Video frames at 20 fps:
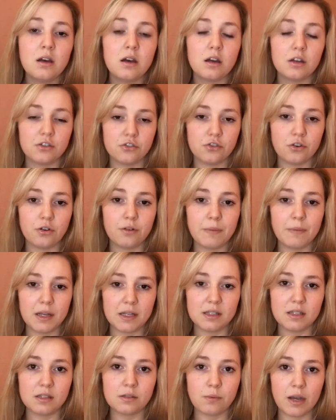a stroke
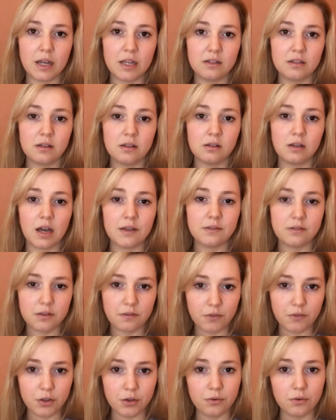makes its way into the lives of
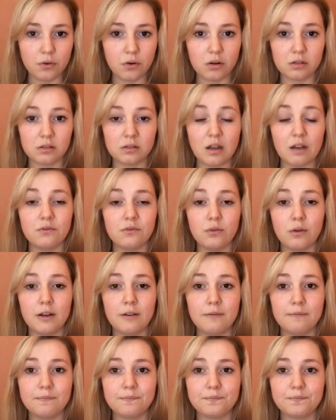you or a loved one.